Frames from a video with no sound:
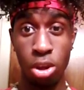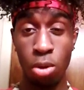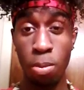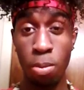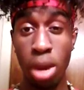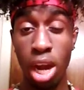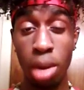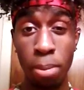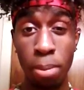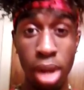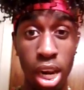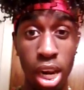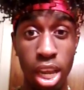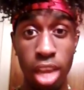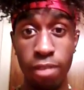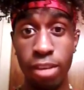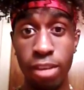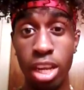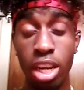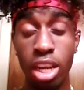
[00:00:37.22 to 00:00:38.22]
You better
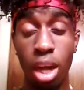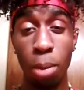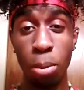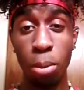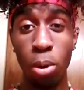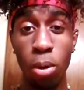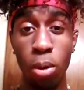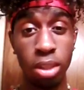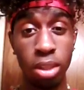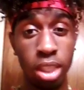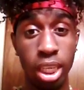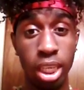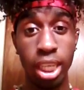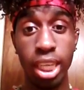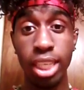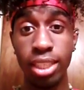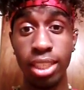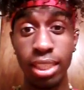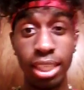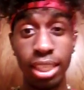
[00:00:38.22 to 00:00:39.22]
believe it. I'm going to the
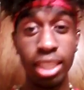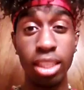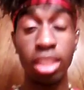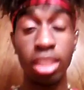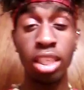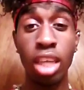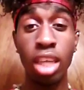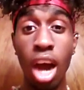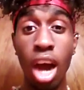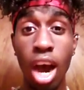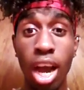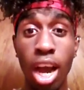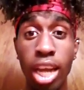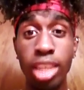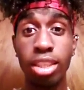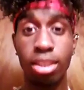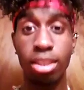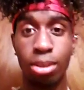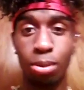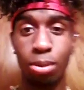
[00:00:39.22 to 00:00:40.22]
ET
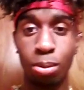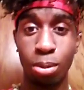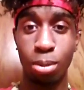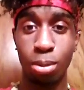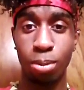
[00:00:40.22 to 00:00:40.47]
tonight.